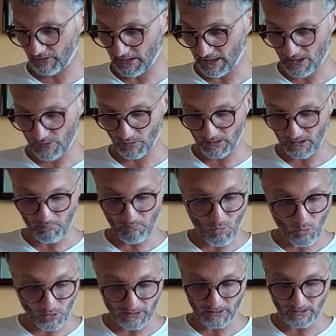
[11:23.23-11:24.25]
That's what's
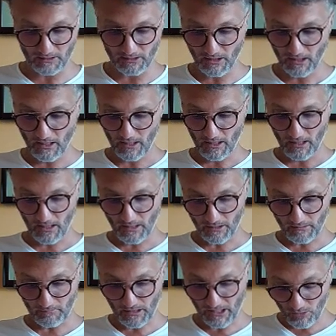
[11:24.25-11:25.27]
important,
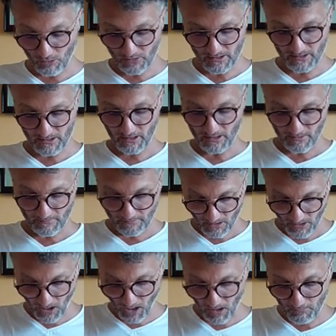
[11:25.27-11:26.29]
because
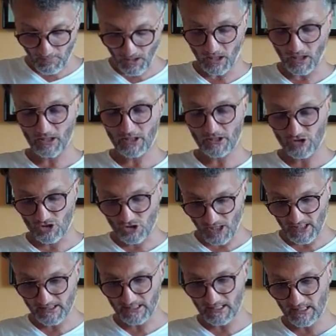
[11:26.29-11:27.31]
karma,
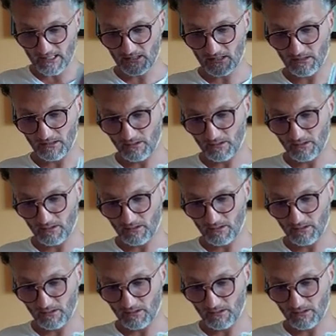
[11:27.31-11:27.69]
justice,